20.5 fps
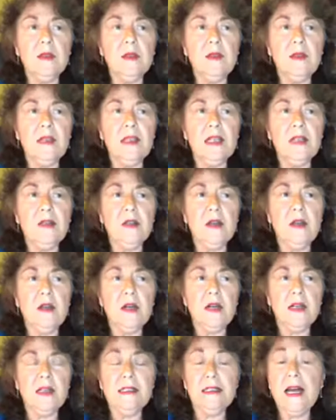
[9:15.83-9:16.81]
there
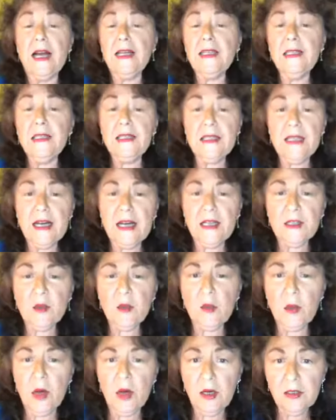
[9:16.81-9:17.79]
are 99
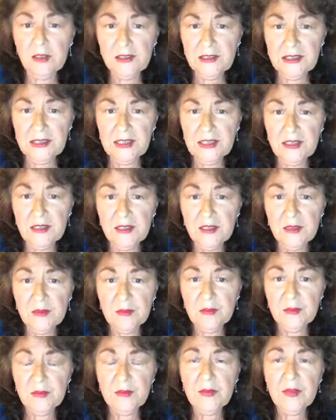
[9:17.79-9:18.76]
qualities
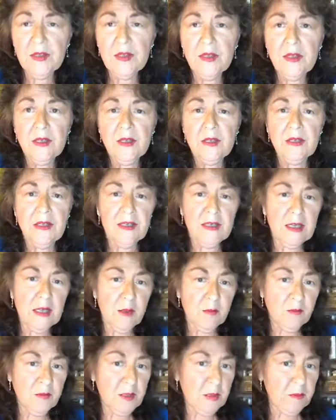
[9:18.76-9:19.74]
that
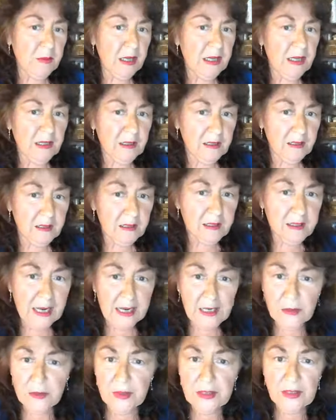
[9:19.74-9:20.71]
come from a
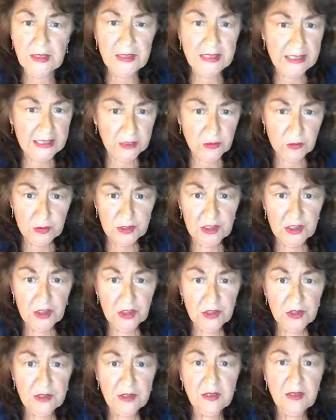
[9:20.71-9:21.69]
sacred
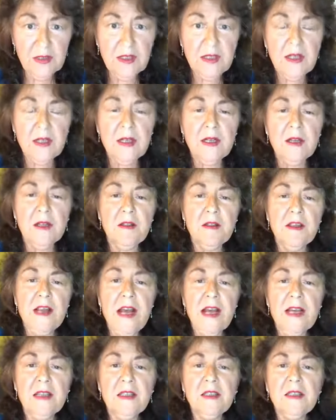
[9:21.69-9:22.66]
language
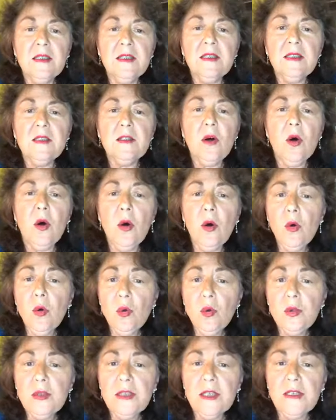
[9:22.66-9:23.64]
that
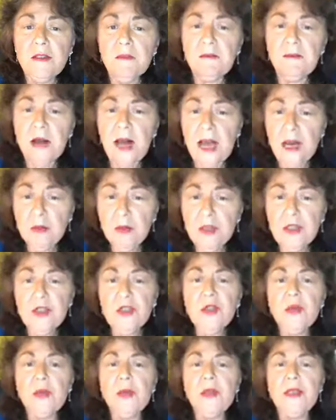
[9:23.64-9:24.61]
hold a
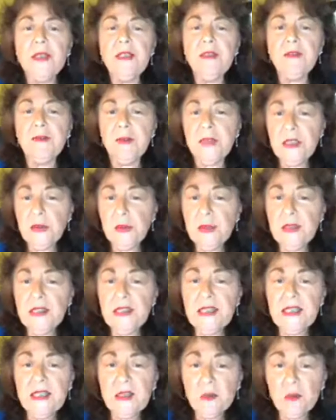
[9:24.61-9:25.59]
vibratory
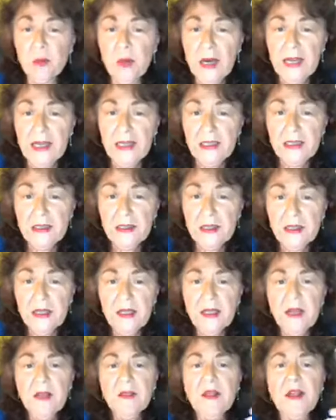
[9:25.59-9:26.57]
frequency and rate,
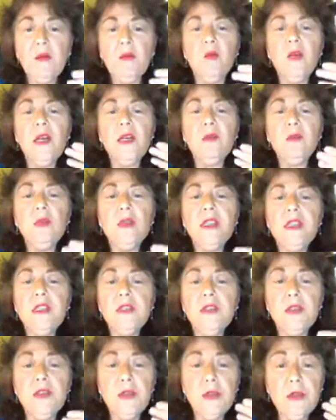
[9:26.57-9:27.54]
that when we
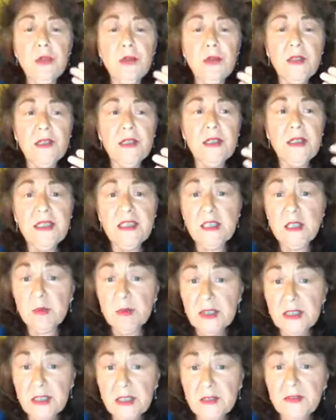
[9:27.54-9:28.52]
use these
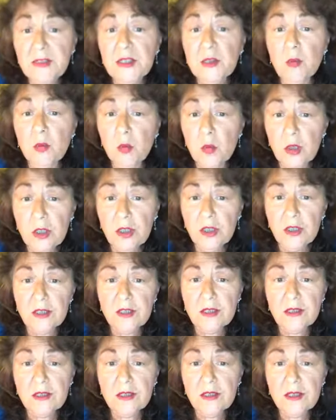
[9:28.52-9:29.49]
specific
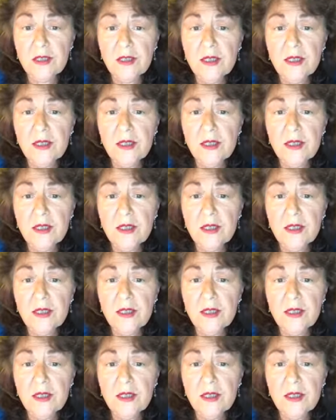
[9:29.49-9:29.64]
words,